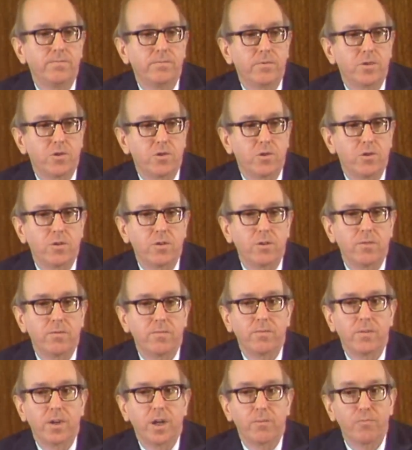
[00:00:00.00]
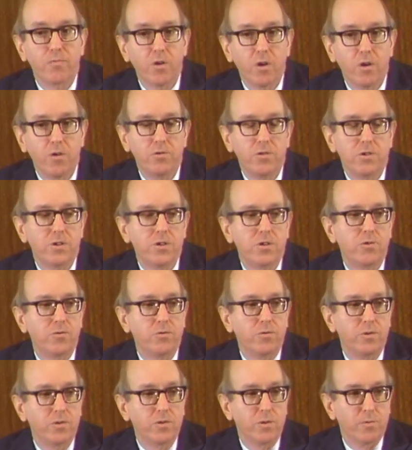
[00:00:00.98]
certain approaches
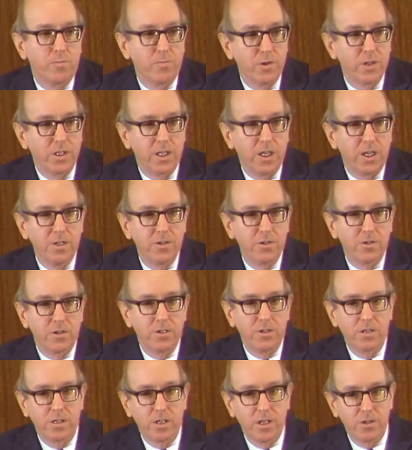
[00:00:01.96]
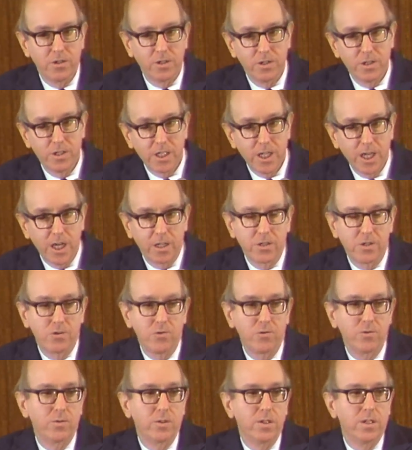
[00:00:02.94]
to interpretation, such as
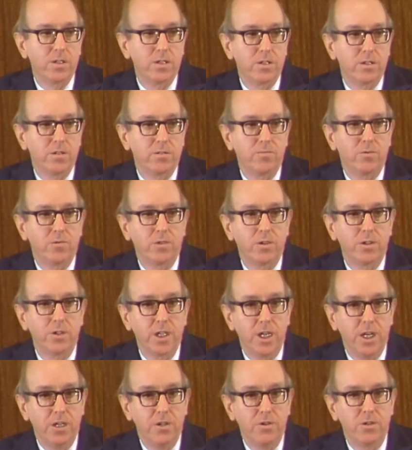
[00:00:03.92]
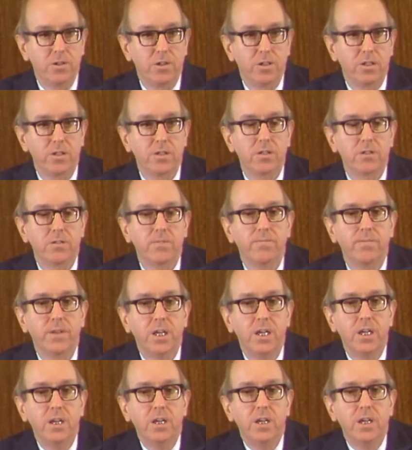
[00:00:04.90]
textualism or intentionalism,
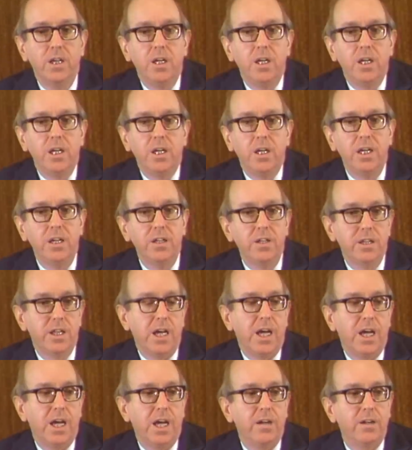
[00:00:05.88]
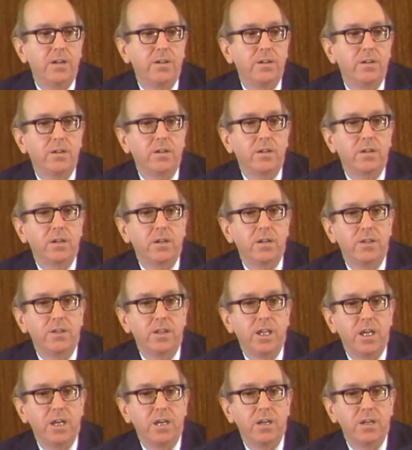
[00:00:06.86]
in that
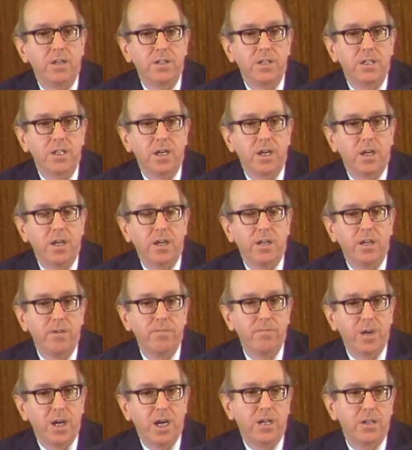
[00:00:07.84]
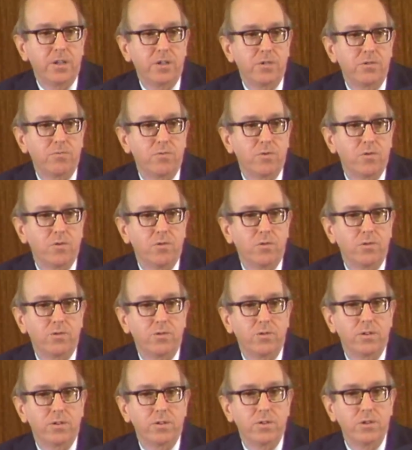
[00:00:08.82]
they assign a modest role
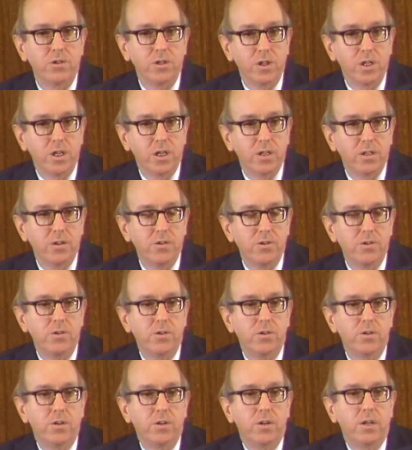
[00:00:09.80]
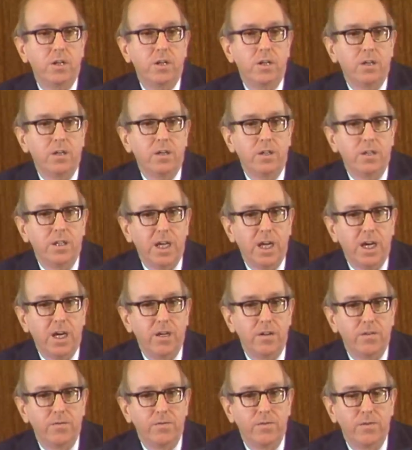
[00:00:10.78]
to the judge that
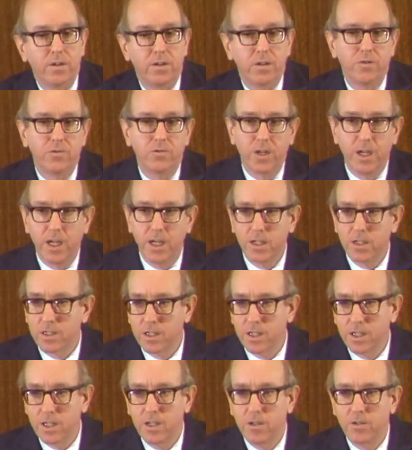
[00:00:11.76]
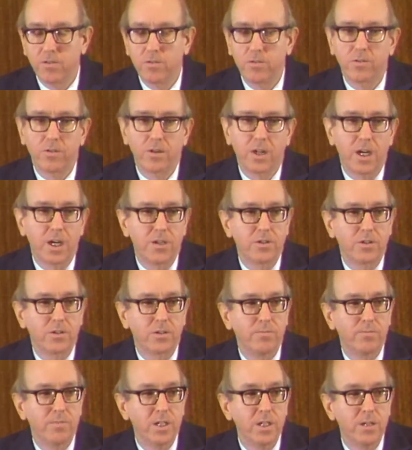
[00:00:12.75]
of a translator or
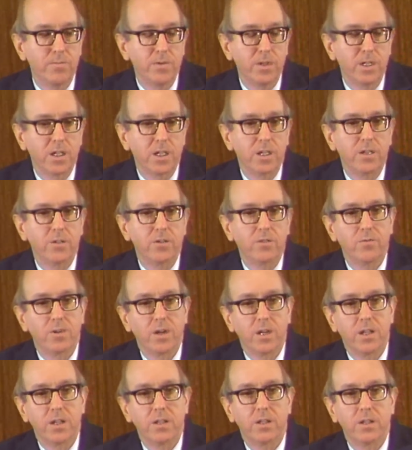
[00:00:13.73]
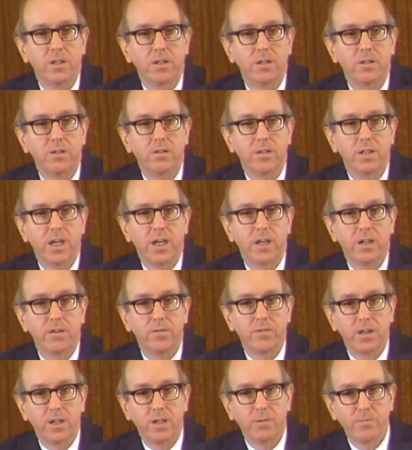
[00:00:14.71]
logical manipulator rather than that of a